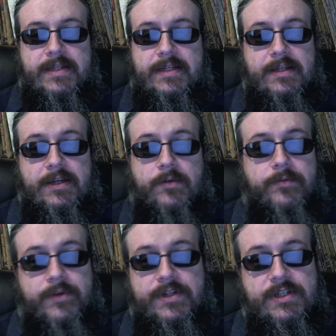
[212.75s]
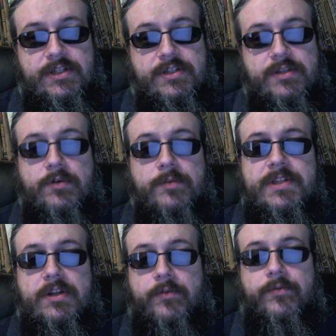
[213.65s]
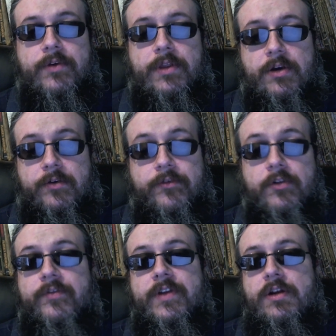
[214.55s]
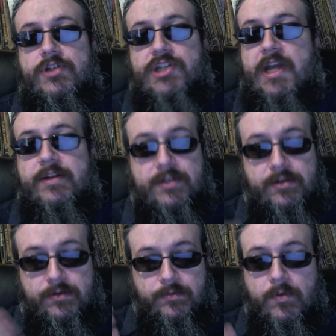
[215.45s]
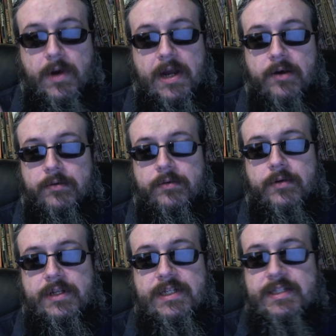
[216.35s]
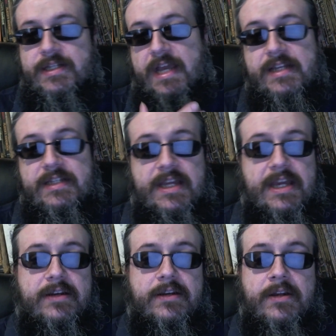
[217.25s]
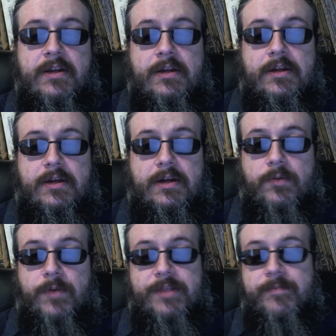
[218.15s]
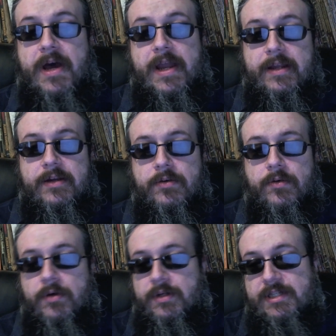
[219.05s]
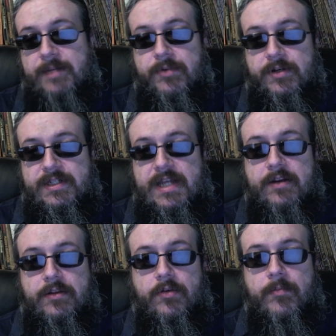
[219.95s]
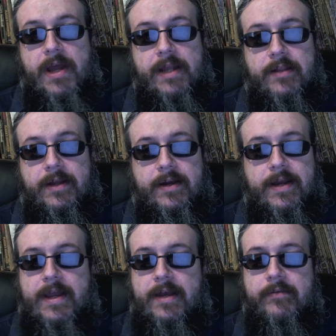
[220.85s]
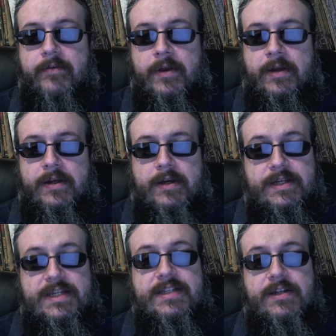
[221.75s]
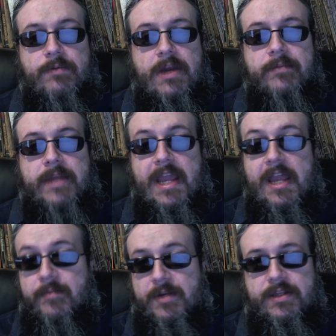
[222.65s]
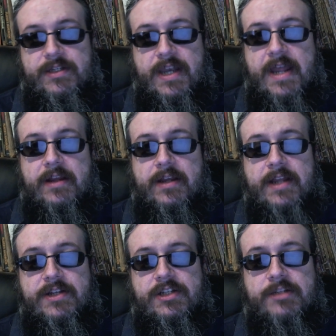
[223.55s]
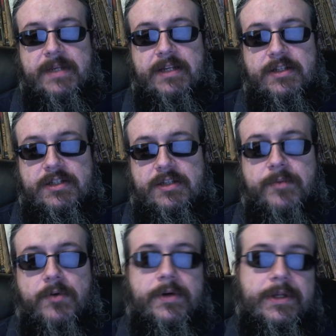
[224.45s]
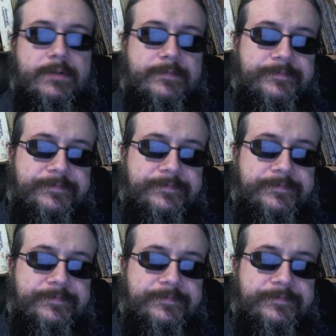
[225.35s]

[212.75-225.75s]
instance, the groups that are full video chat is going to require a decent headset with mic or a separate standalone mic like I have, a decent webcam, and the connection speed to support it.